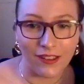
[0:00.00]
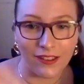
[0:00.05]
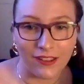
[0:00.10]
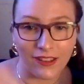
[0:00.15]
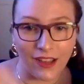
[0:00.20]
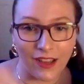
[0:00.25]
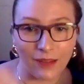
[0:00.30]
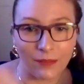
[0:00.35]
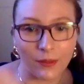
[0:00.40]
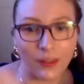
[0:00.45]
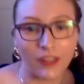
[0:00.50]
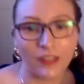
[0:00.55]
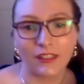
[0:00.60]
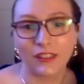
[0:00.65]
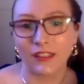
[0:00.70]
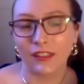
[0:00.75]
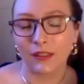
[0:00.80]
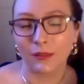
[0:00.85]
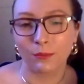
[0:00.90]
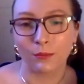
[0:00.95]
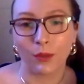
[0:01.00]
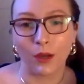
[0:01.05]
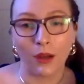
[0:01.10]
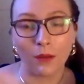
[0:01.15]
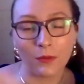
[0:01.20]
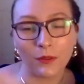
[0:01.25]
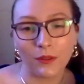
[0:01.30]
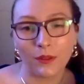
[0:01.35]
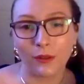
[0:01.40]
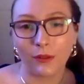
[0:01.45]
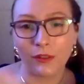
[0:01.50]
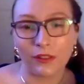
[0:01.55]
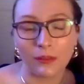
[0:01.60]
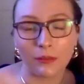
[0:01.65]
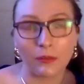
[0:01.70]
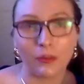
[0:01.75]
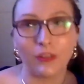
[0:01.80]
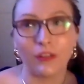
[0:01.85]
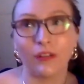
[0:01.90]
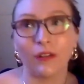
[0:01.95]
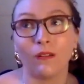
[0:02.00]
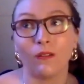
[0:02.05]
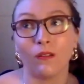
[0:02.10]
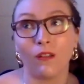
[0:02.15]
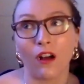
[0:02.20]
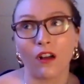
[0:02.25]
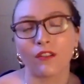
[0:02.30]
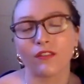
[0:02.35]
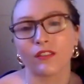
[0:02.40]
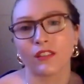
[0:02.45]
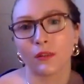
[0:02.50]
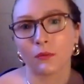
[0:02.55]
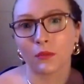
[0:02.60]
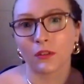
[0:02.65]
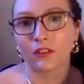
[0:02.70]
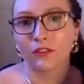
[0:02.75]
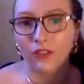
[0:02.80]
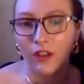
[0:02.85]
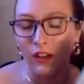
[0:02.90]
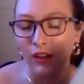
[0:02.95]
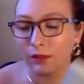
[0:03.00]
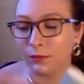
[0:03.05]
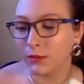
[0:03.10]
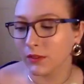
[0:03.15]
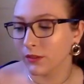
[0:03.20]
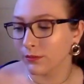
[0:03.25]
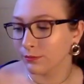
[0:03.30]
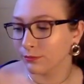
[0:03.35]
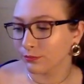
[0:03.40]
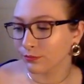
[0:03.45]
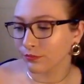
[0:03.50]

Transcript: Yeah, because it's probably going to be a lot of similar vibes.